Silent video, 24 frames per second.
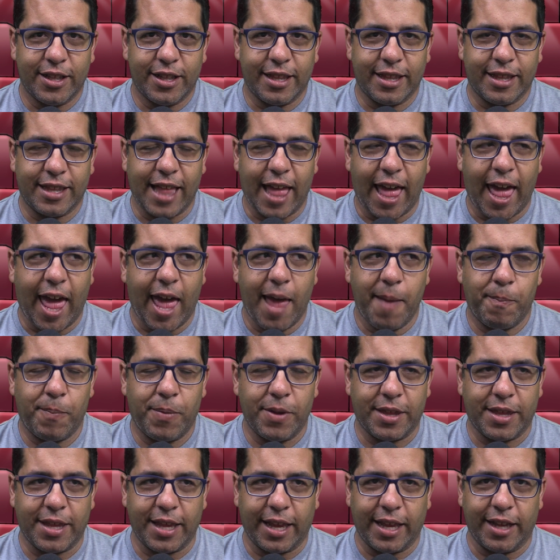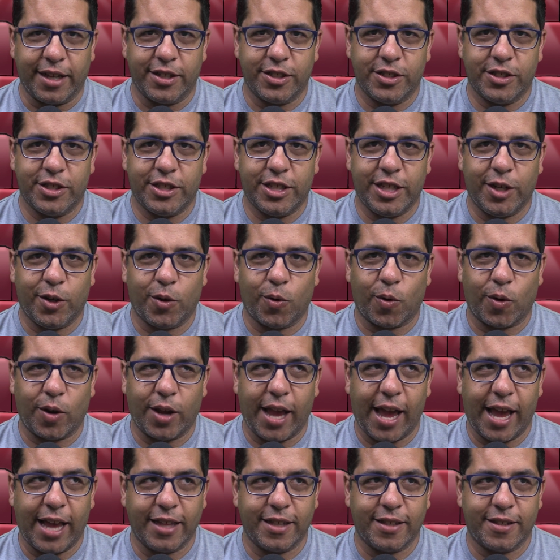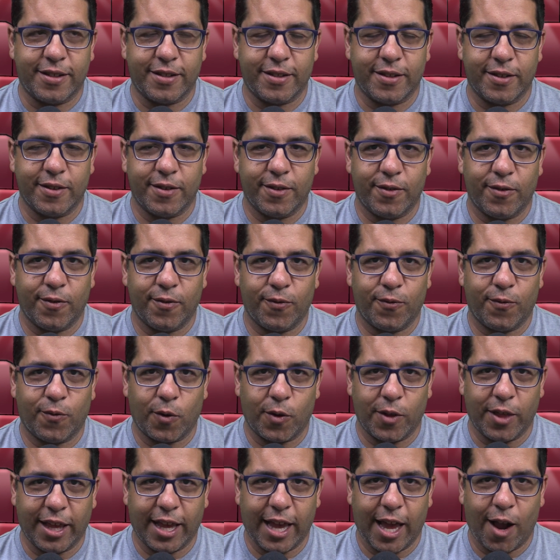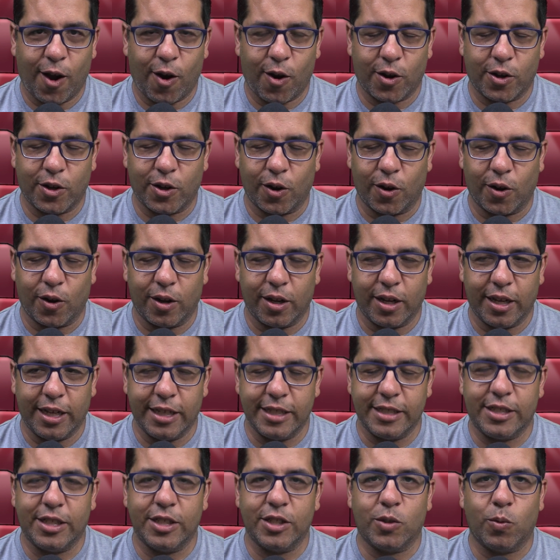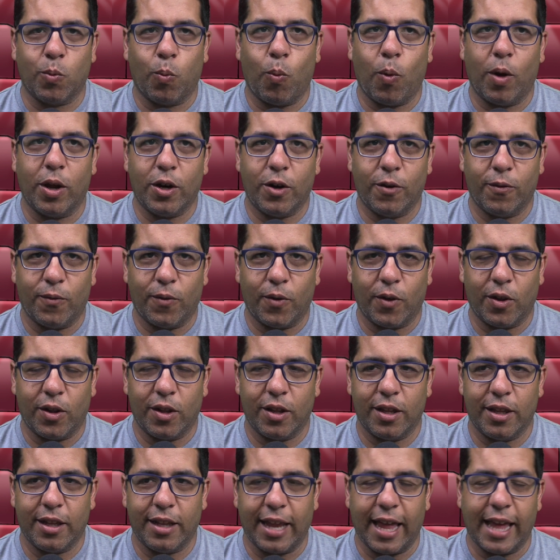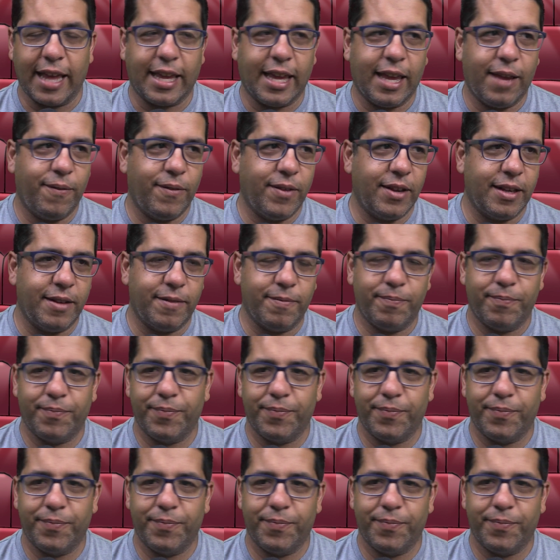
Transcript: the empathy she creates for the character is just wonderful. Like, even